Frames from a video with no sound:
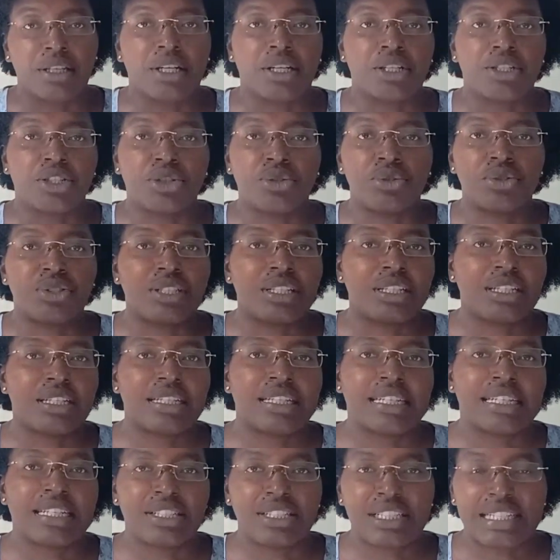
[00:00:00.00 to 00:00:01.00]

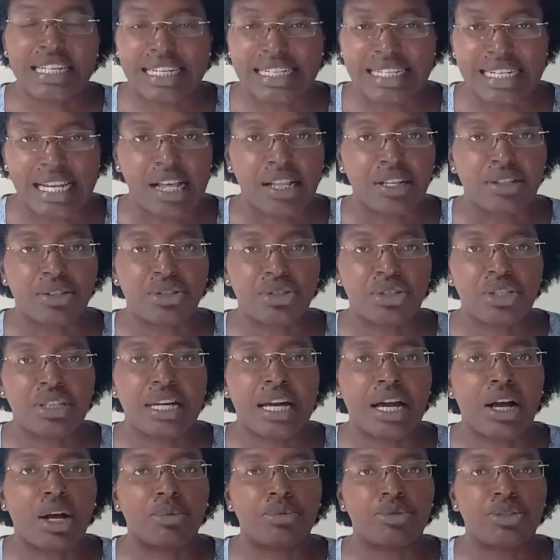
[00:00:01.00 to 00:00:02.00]
Using technology
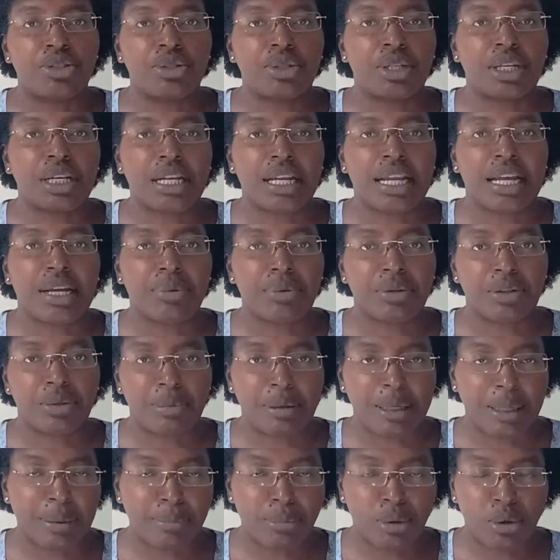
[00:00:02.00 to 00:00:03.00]
helps you connect with
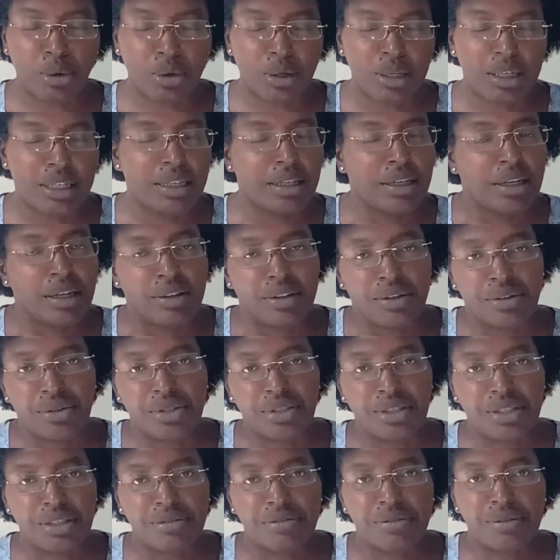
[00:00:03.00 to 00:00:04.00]
people. There's
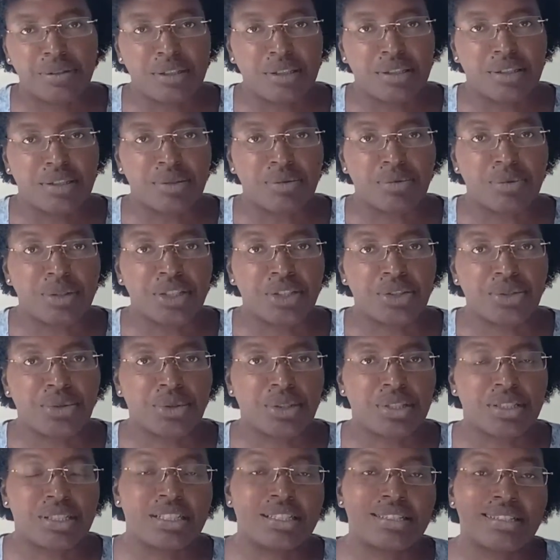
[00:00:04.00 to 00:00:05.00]
different
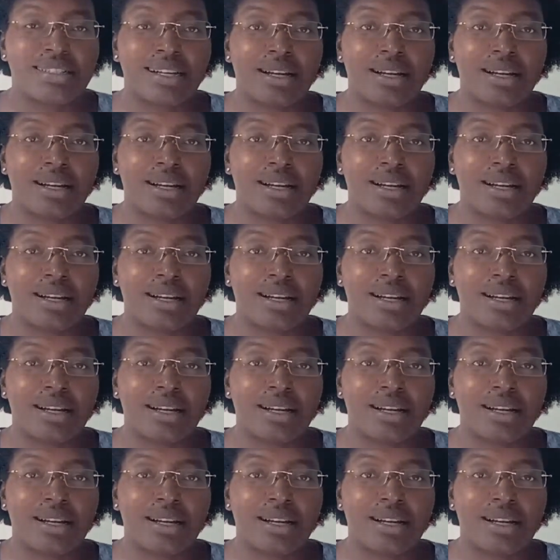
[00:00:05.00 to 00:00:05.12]
resources that